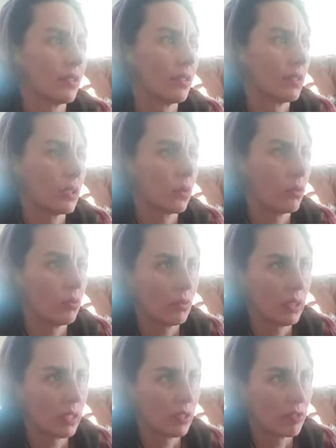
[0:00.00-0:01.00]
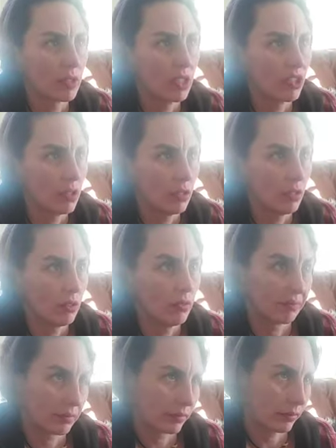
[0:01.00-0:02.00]
This whole like tradition
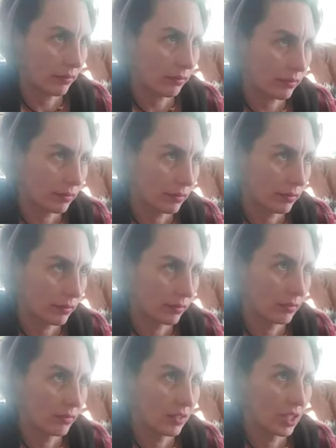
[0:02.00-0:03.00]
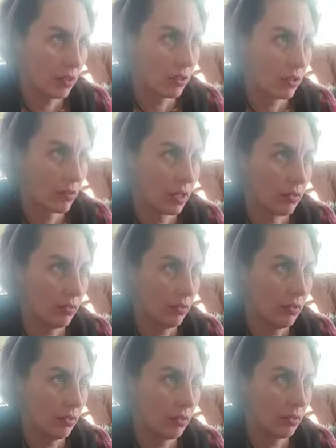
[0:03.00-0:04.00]
centered
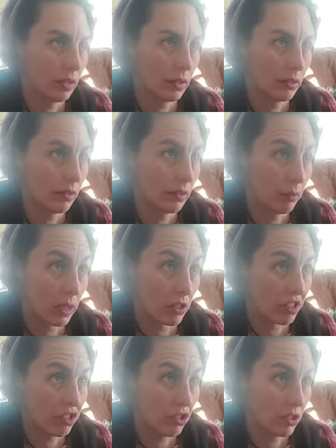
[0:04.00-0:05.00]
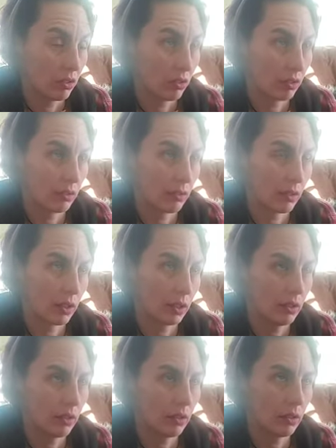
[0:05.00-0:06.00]
around marriage, kind of,